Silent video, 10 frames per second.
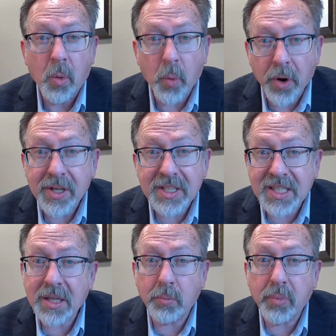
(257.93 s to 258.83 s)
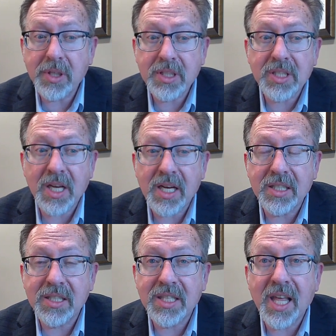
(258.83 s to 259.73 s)
where it simply
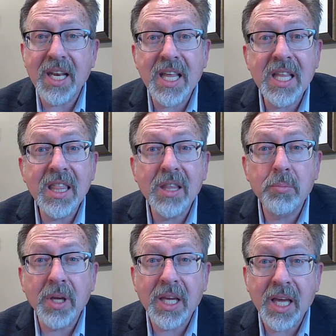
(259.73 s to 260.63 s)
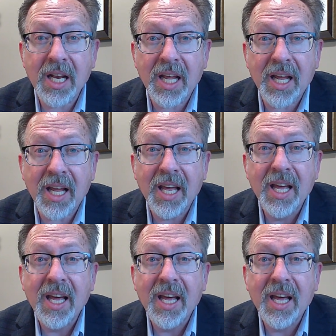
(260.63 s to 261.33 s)
says that in the beginning